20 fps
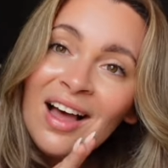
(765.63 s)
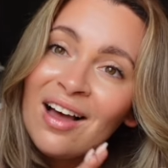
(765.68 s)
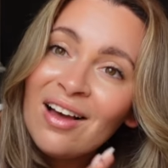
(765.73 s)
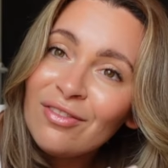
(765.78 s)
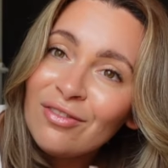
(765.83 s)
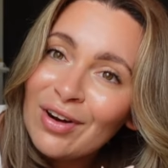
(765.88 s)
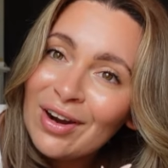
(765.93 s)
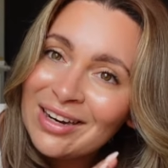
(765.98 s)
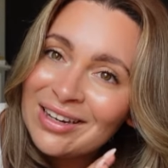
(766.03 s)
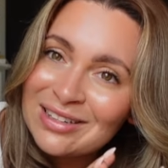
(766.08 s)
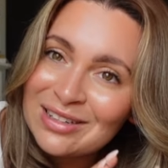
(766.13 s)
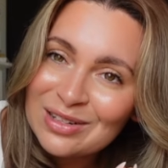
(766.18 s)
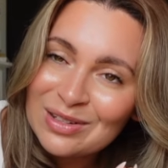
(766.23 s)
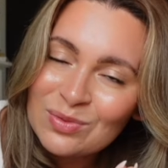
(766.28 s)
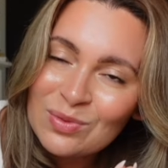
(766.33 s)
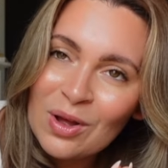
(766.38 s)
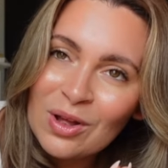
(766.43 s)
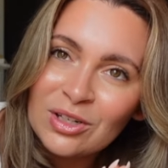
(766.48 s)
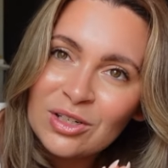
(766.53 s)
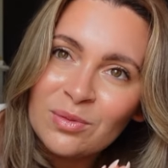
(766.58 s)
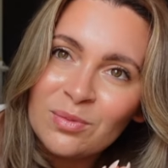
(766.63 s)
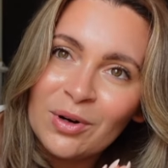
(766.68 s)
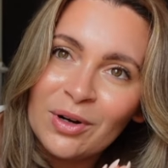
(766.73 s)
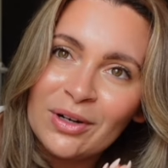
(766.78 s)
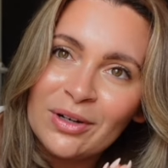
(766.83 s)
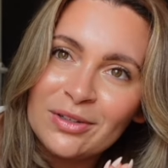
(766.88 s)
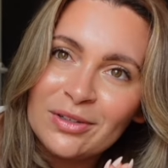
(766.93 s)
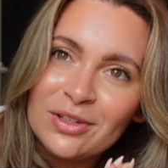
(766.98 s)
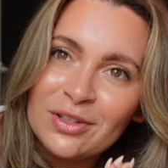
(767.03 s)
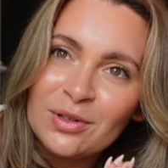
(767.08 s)
a friend as well
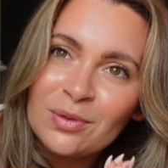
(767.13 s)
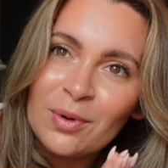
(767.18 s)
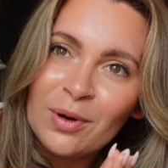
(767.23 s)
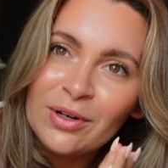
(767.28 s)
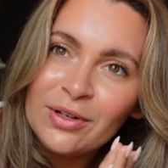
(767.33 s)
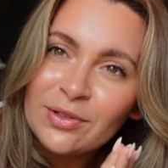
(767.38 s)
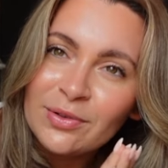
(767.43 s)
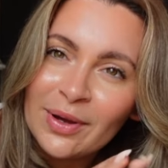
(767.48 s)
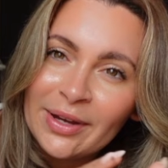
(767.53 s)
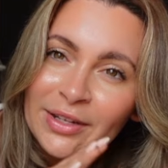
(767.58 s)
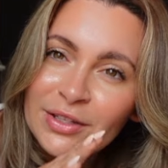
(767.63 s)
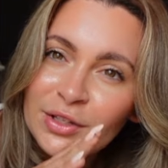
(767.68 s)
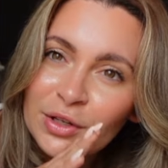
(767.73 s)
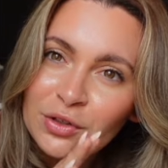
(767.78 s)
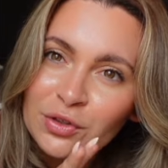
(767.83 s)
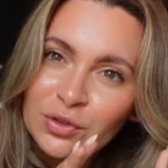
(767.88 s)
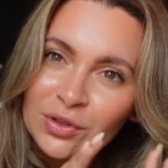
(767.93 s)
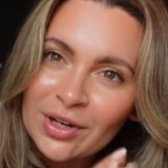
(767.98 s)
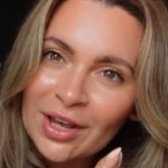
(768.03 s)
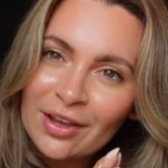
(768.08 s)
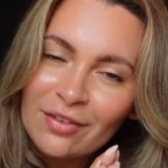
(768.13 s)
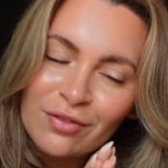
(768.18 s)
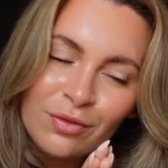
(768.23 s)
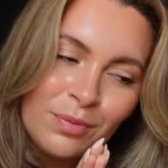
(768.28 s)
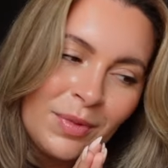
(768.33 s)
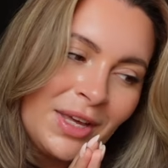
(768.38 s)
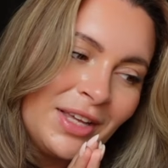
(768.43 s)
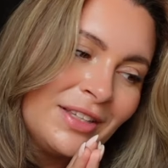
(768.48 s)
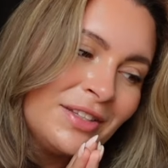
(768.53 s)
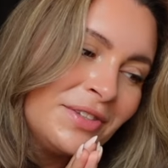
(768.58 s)
tomorrow. So tomorrow is quite a social day for
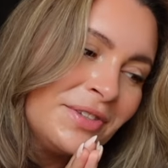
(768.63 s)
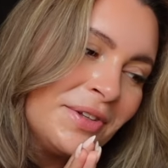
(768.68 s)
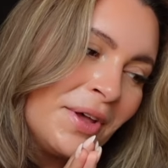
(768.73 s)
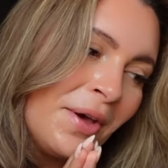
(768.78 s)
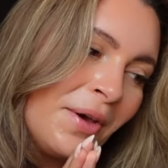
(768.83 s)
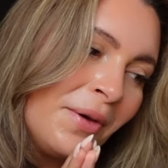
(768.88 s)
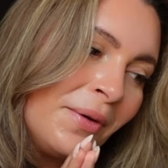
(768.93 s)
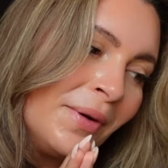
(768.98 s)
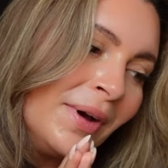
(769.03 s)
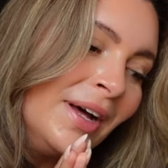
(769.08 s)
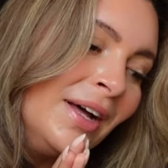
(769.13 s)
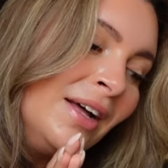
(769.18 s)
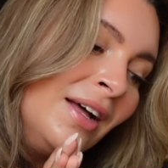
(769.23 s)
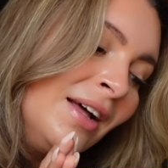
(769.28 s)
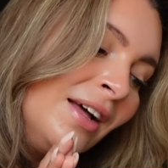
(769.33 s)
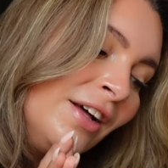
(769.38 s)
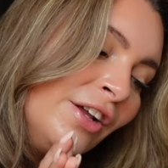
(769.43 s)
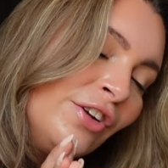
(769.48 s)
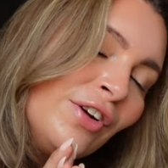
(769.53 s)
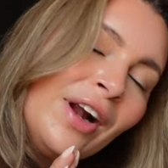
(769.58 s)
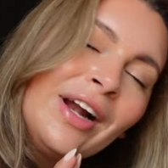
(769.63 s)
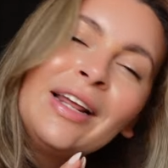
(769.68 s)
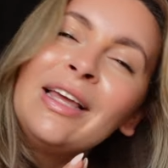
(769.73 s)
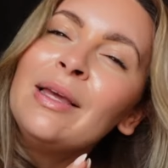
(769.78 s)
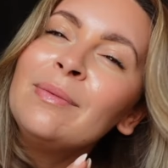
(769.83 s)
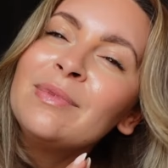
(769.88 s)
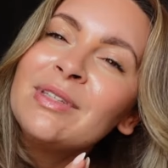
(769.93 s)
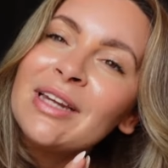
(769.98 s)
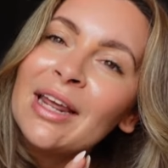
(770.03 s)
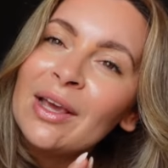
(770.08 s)
me, so trying to
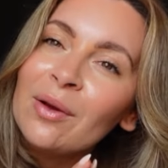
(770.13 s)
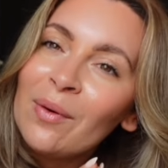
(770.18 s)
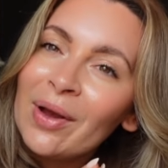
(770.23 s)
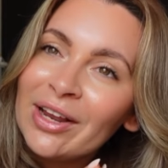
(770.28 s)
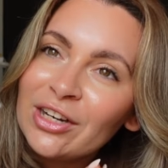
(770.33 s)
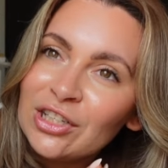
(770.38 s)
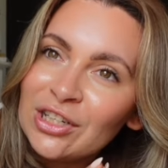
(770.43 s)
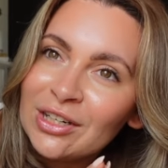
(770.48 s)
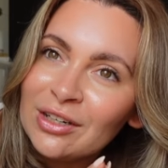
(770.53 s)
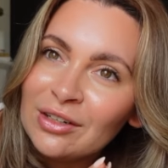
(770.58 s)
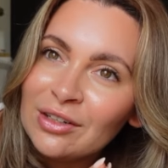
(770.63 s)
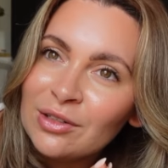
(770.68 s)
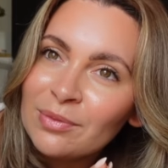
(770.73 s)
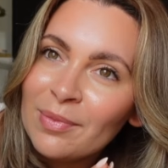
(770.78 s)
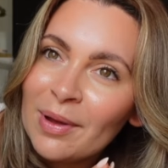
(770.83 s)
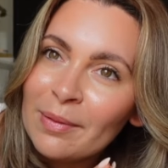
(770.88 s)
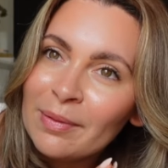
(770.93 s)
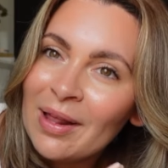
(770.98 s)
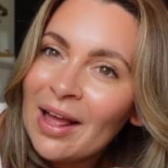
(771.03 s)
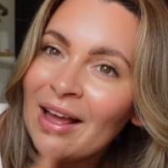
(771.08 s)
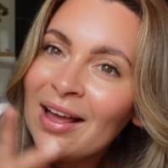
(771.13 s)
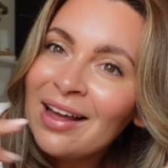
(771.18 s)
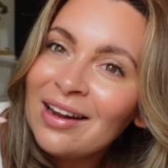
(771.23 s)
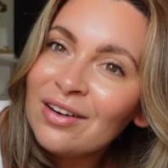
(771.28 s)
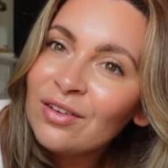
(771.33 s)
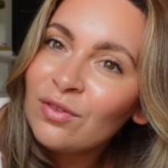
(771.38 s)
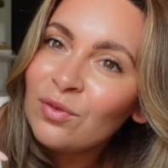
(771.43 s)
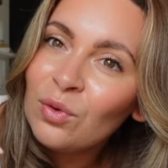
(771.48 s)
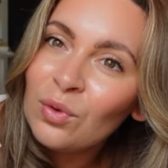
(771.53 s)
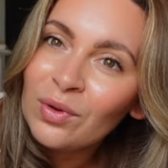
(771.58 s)
keep today quite chilled. My
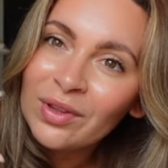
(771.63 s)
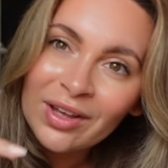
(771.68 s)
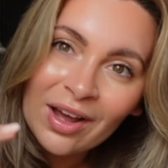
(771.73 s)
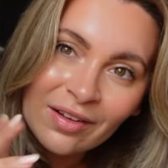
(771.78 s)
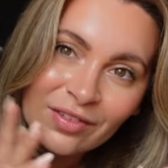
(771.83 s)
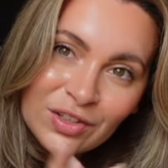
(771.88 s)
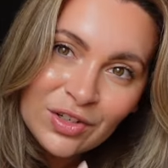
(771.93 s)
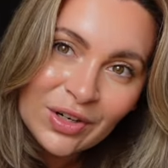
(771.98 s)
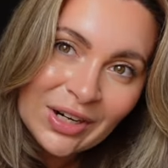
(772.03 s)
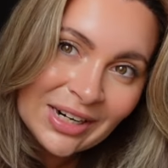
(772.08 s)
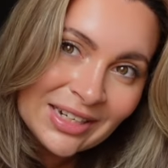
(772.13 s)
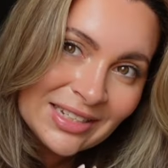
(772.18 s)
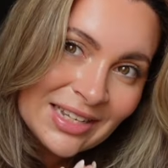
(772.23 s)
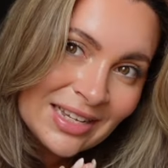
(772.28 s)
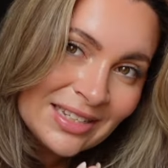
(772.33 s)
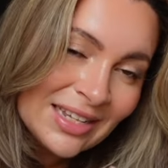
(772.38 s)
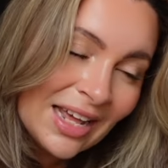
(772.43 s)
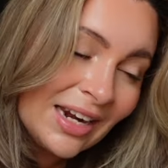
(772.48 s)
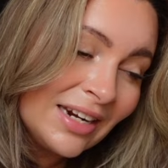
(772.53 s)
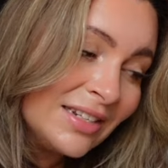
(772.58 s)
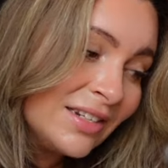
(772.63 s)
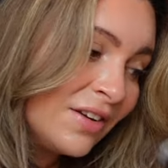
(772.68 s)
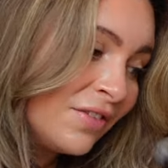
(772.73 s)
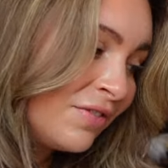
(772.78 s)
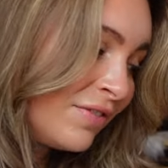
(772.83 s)
plan for the afternoon, as I said, is to